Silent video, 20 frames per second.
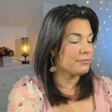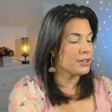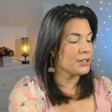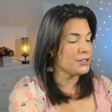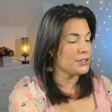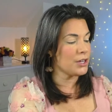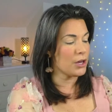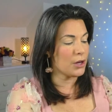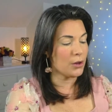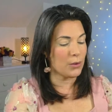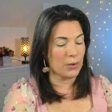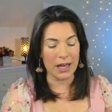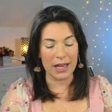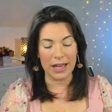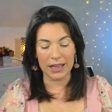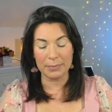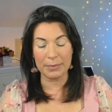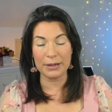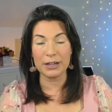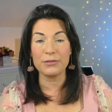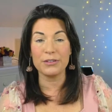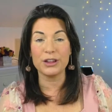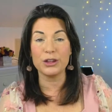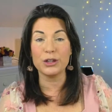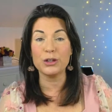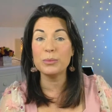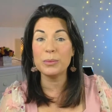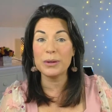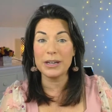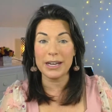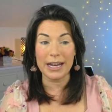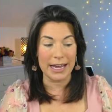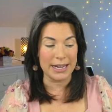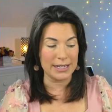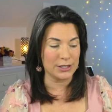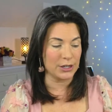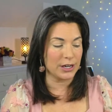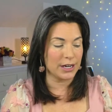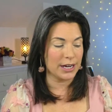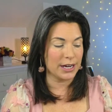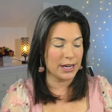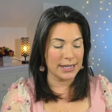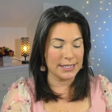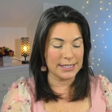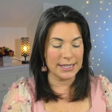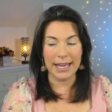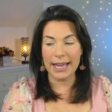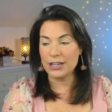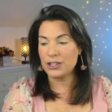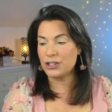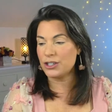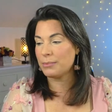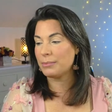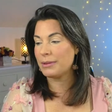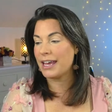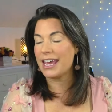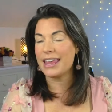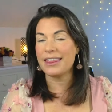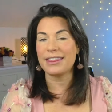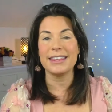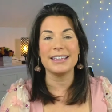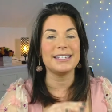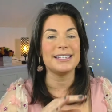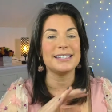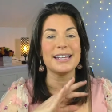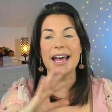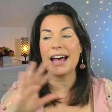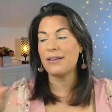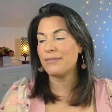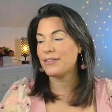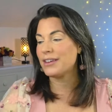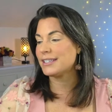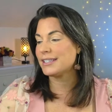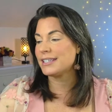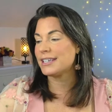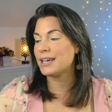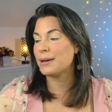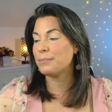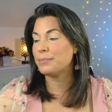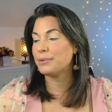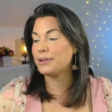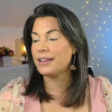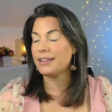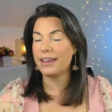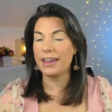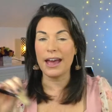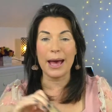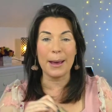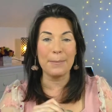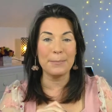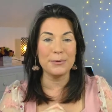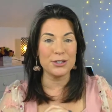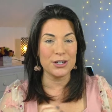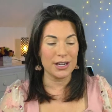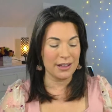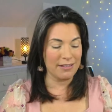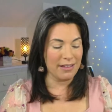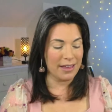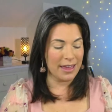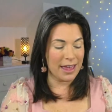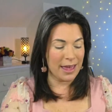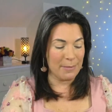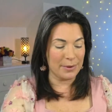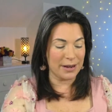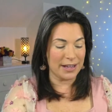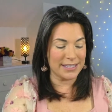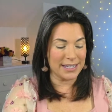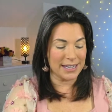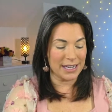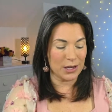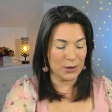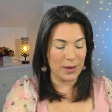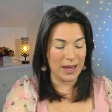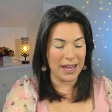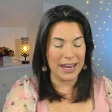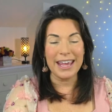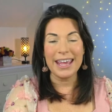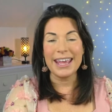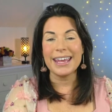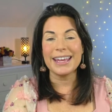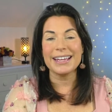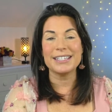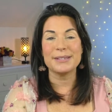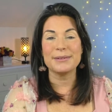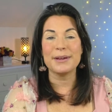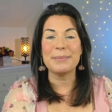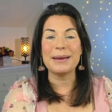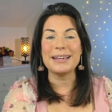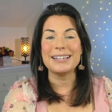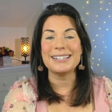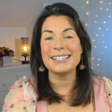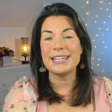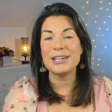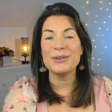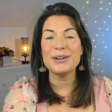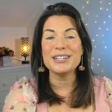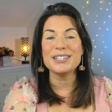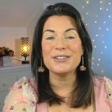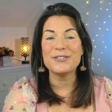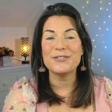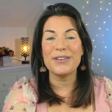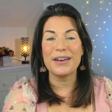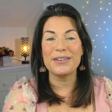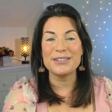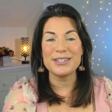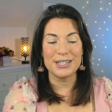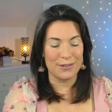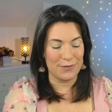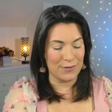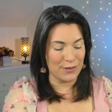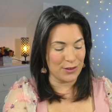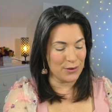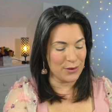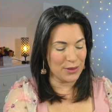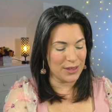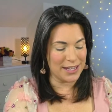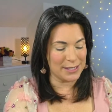So a bit of a luminizer to catch some light. This is obviously completely optional, but I'll tell you what, it's my secret to Fountain of Youth.